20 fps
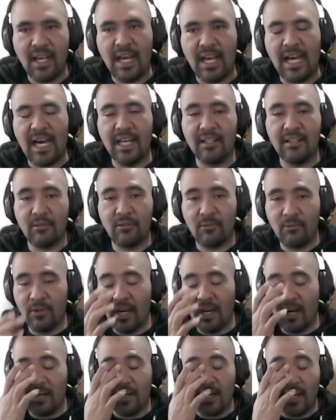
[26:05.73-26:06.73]
And we
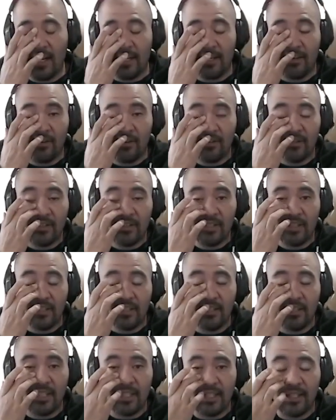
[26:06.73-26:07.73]
are like
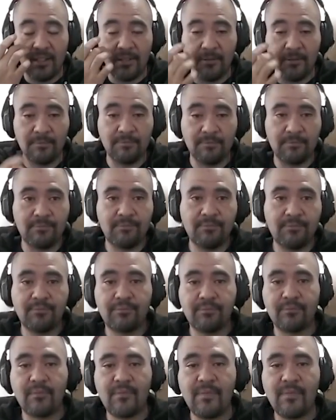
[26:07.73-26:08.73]
hosting the
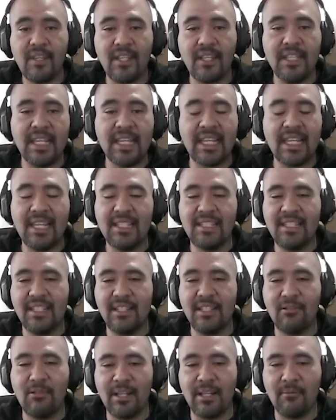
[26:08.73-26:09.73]

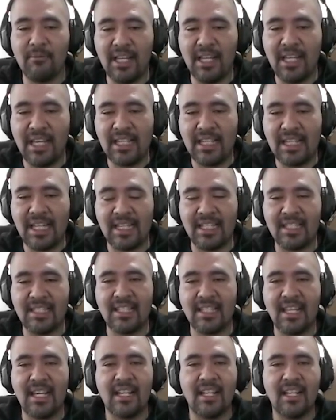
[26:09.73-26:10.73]
KC Guatemala, that
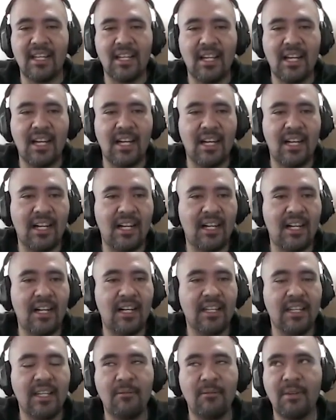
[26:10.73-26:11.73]
is a
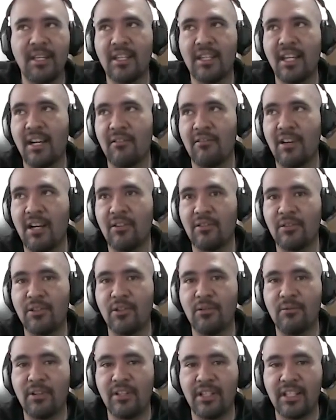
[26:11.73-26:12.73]
event around
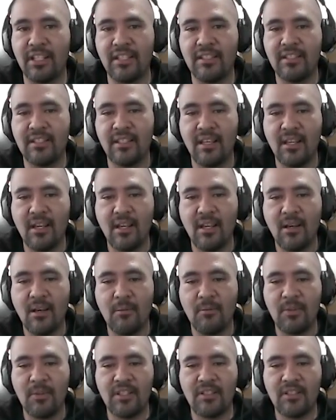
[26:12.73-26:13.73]
Kubernetes,
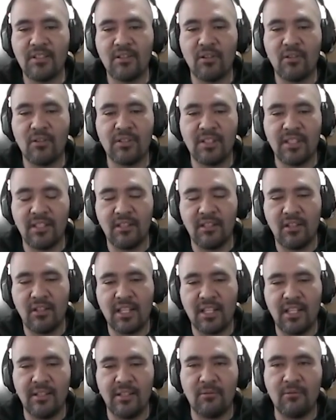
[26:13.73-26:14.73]
but it's hosted
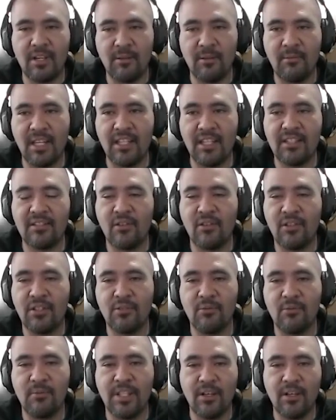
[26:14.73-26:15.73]
locally in Guatemala. It's going
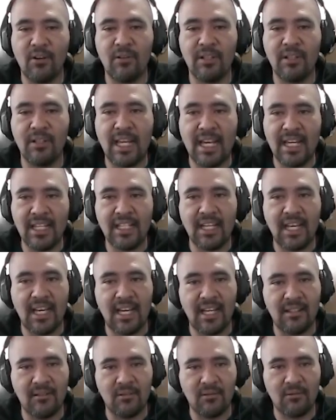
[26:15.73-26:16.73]
to be online,
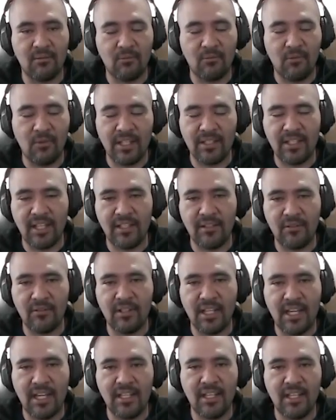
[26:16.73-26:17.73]
and one day
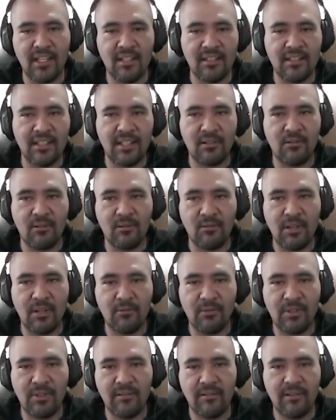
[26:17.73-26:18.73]
online, and the second one
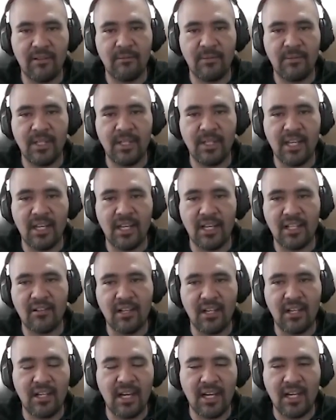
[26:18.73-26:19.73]
will be a
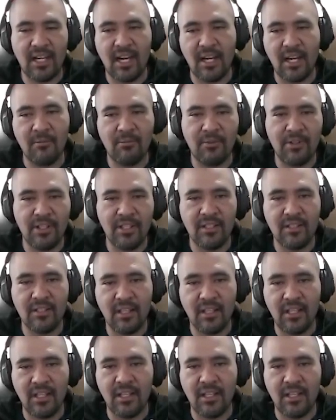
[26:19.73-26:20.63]
hybrid